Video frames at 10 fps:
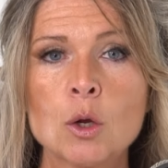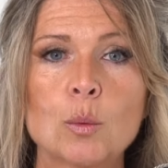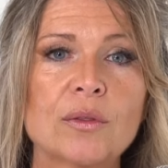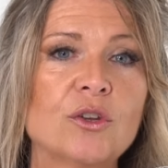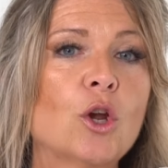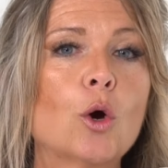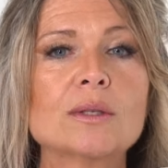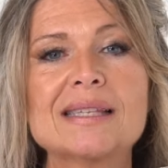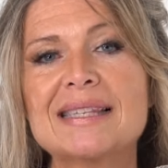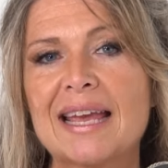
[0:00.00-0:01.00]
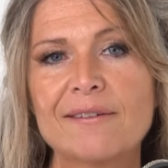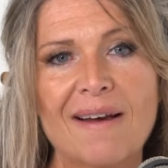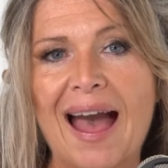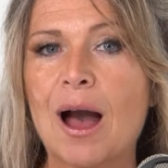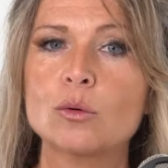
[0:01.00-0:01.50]
with no safe
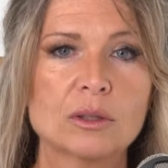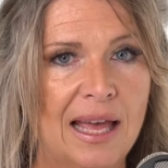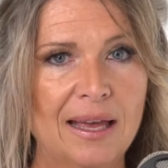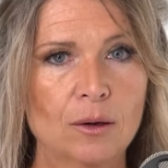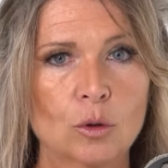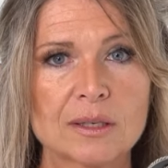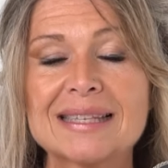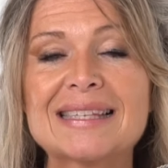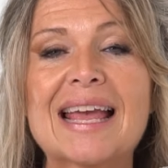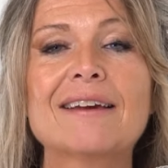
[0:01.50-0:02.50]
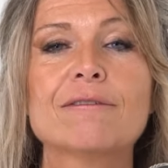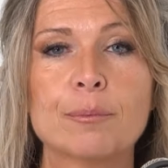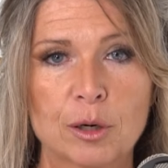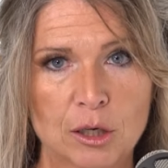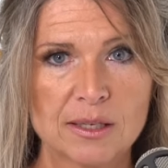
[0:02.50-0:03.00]
outlet or safe
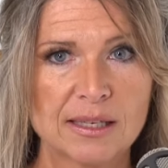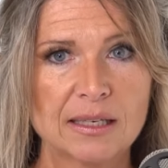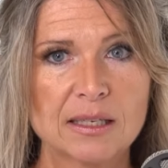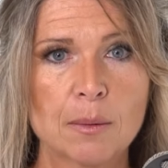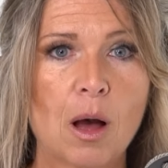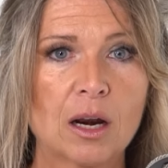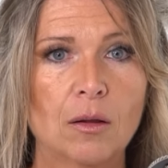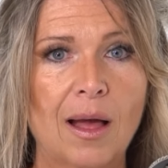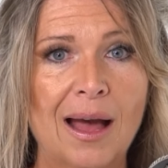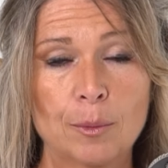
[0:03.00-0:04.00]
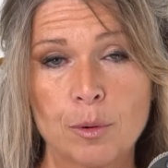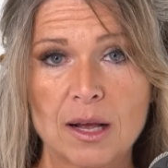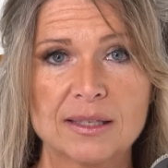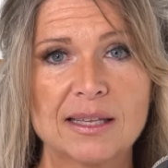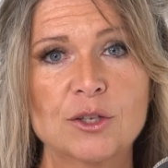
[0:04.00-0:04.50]
person to model how to
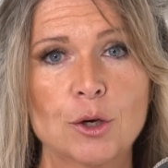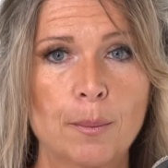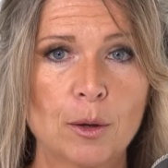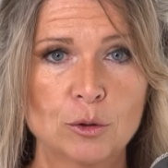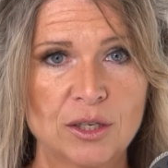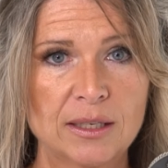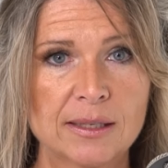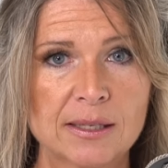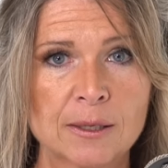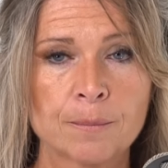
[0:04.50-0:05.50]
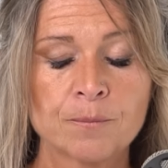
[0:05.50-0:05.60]
process your emotions.